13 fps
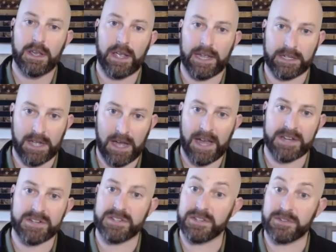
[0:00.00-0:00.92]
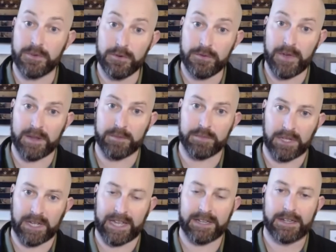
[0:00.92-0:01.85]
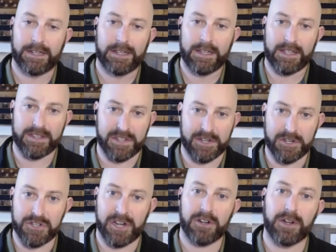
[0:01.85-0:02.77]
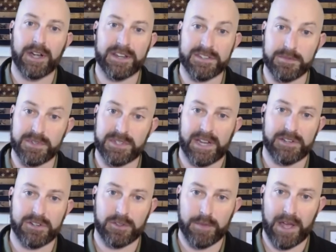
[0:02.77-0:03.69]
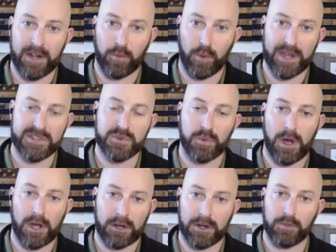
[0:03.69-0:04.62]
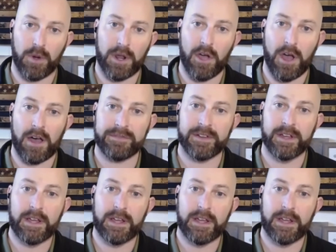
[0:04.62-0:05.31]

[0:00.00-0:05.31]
And gosh, this Fufeng plant is going to generate a substantial amount of wastewater and runoff